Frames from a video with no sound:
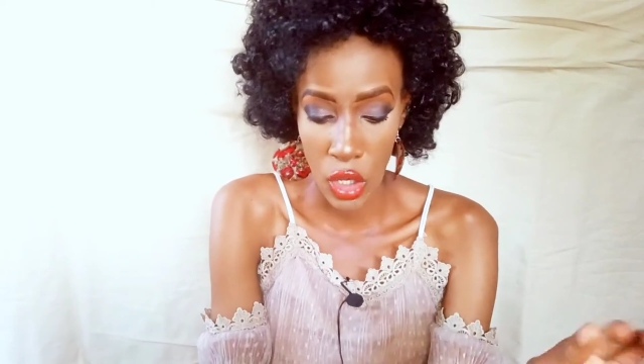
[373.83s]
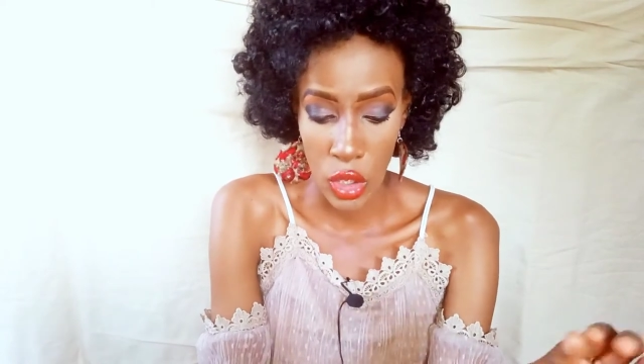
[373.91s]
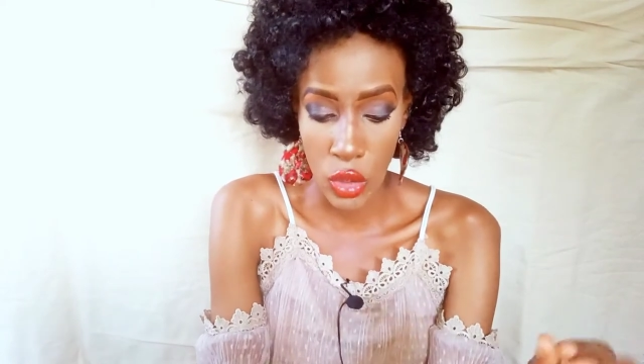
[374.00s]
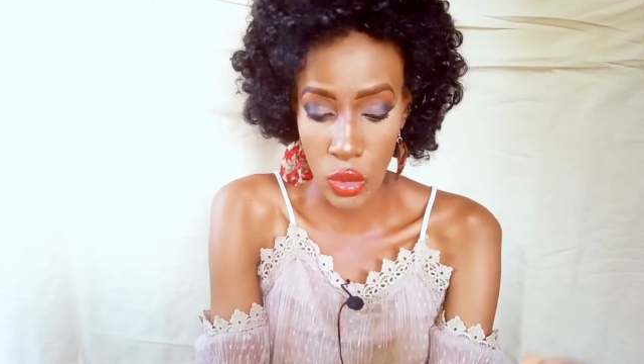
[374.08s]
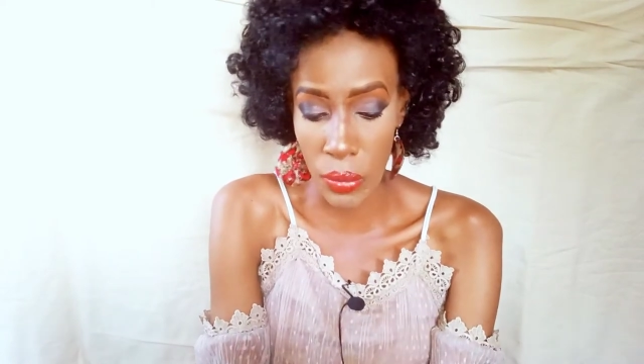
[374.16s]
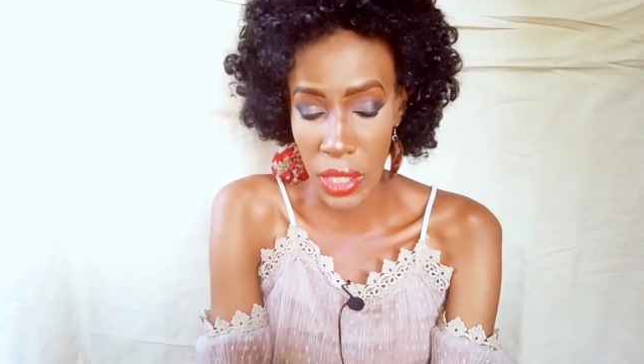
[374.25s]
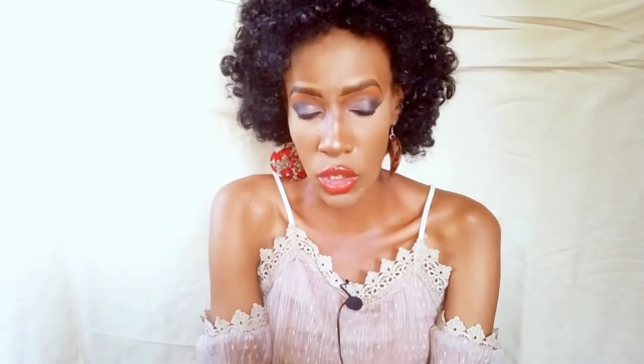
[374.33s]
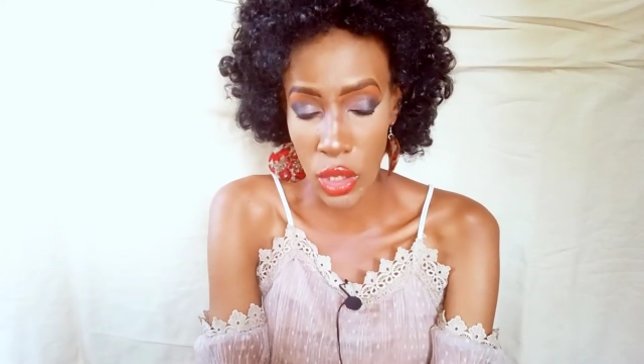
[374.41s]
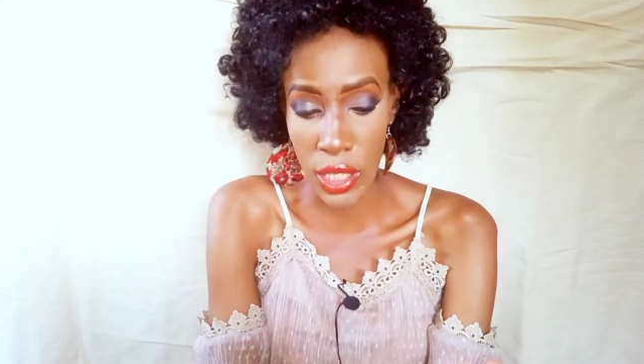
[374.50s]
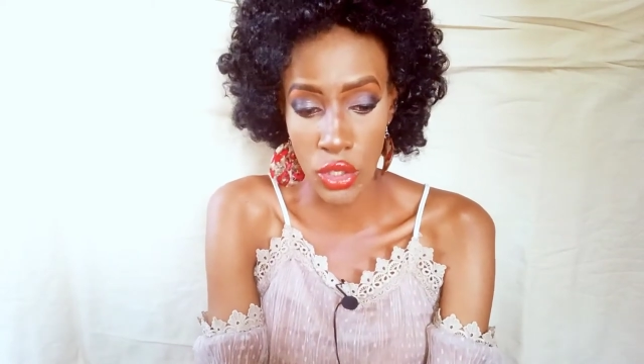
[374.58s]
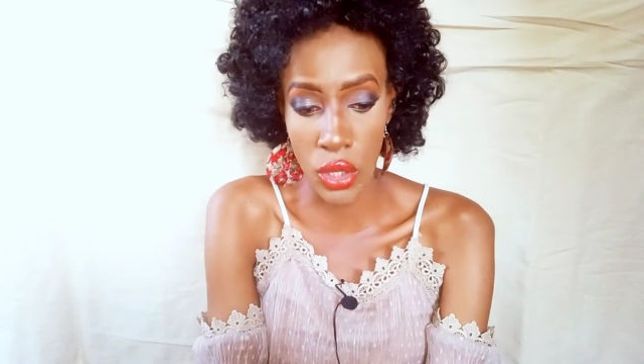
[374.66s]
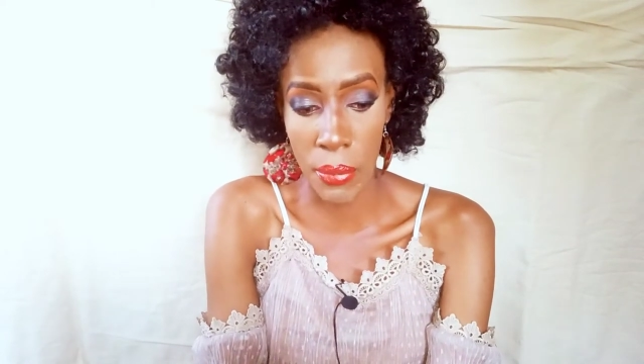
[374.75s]
So make sure
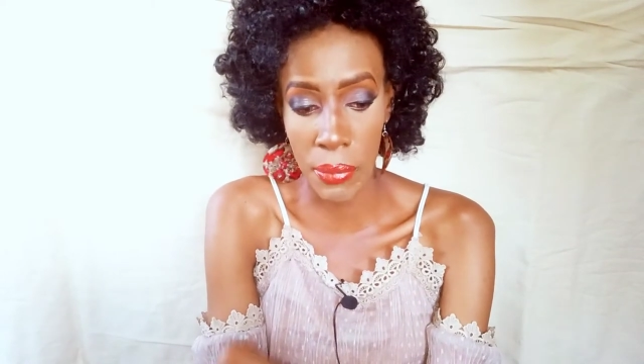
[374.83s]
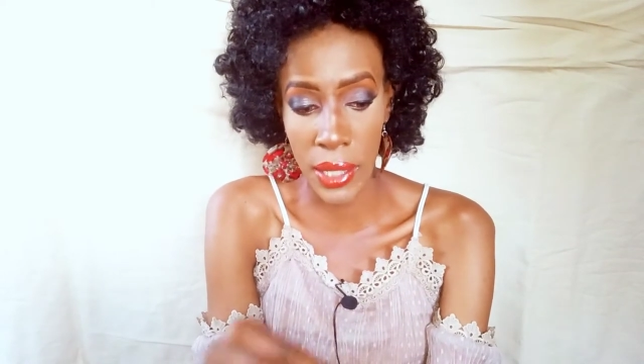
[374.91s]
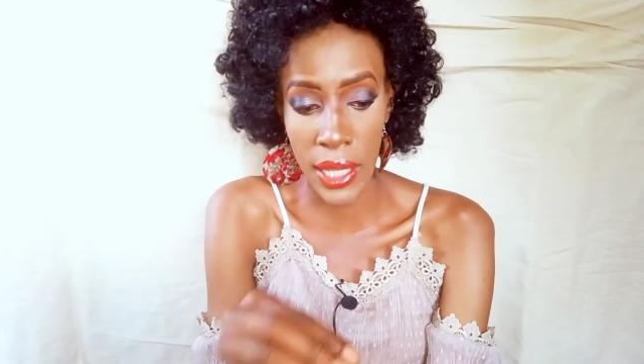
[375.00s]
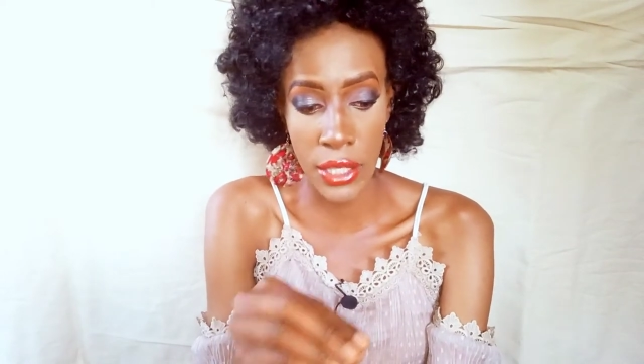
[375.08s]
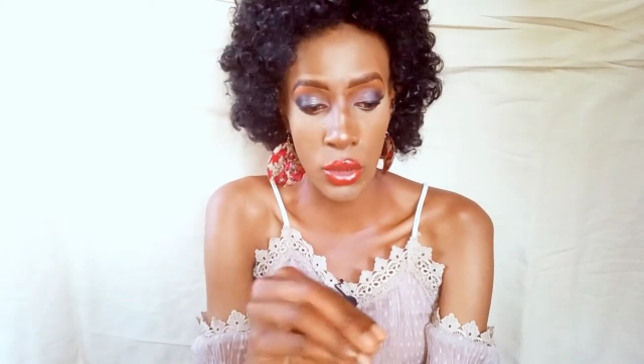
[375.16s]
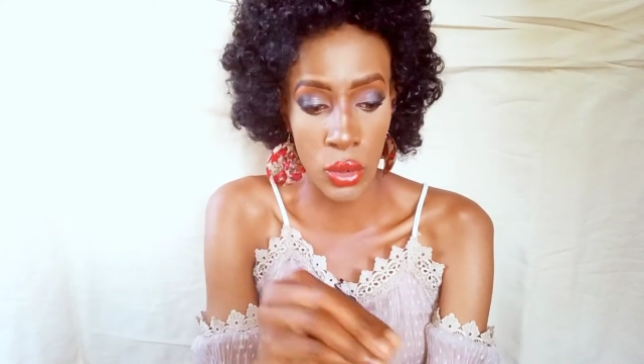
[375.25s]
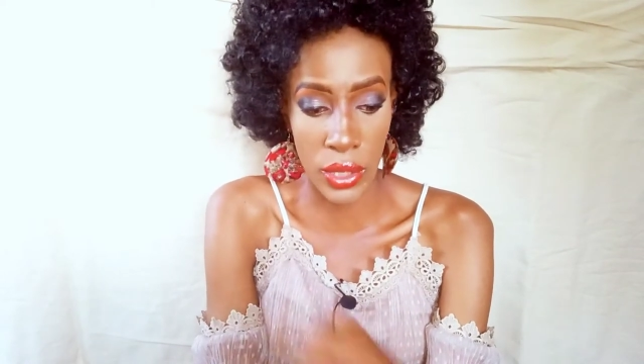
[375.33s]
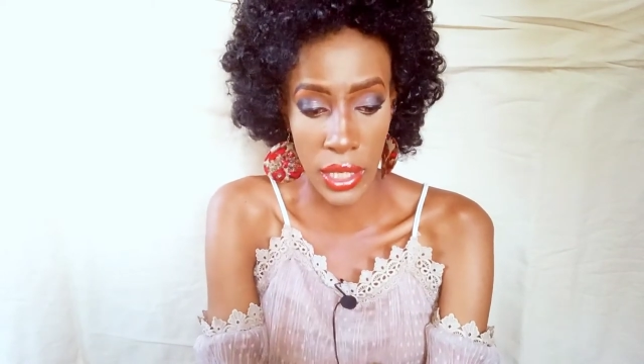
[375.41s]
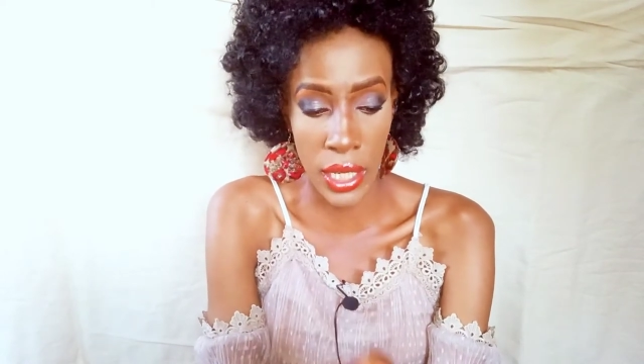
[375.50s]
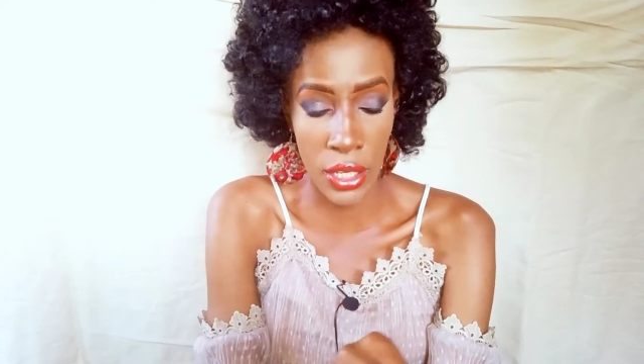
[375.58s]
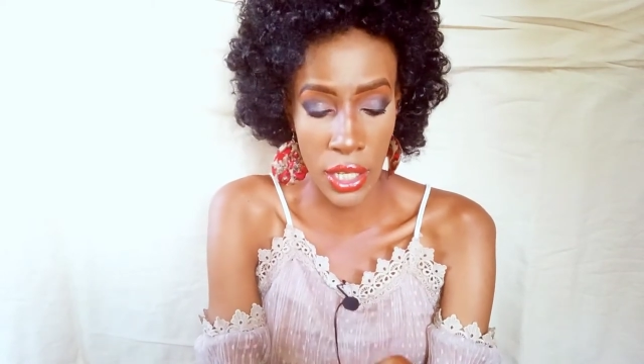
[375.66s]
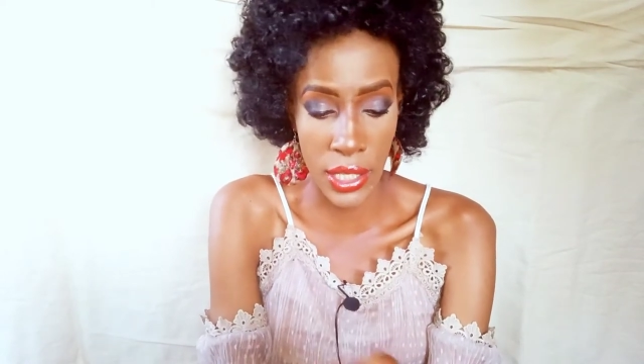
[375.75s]
that you apply it on the
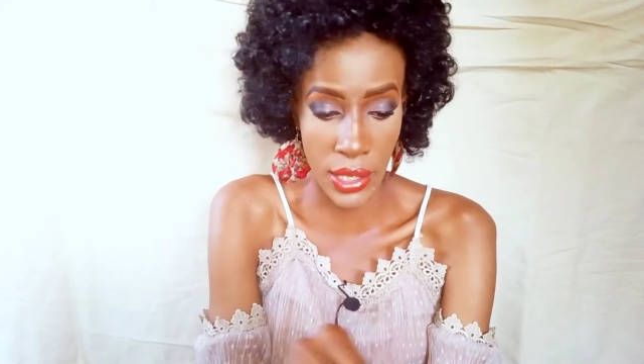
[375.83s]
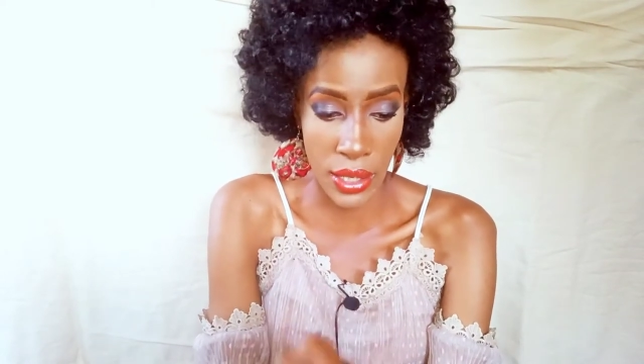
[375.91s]
areas